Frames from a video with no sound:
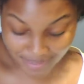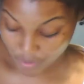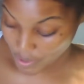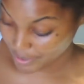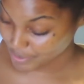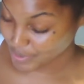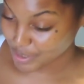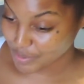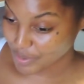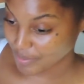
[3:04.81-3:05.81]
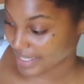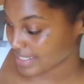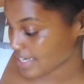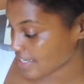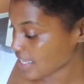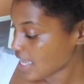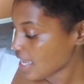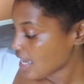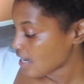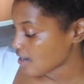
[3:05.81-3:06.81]
It works when you're doing the right thing.
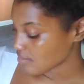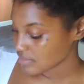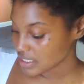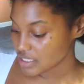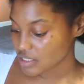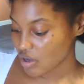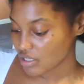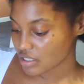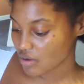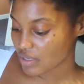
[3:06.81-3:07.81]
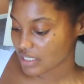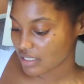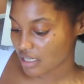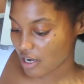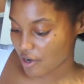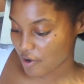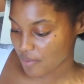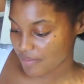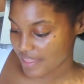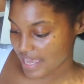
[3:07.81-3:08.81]
This is also another
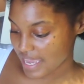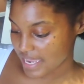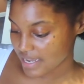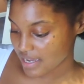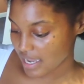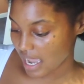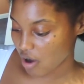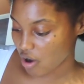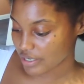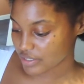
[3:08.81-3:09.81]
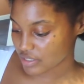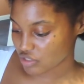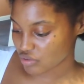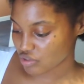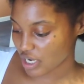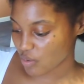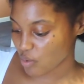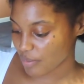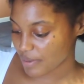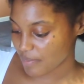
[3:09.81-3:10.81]
herb that I always try
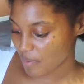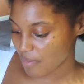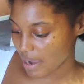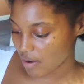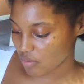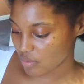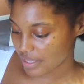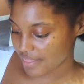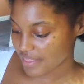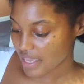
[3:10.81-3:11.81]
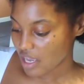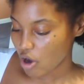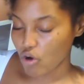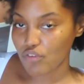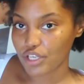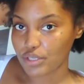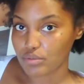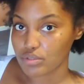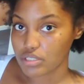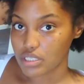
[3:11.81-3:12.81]
to warn people about with
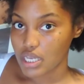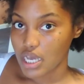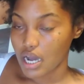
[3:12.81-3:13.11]
overuse.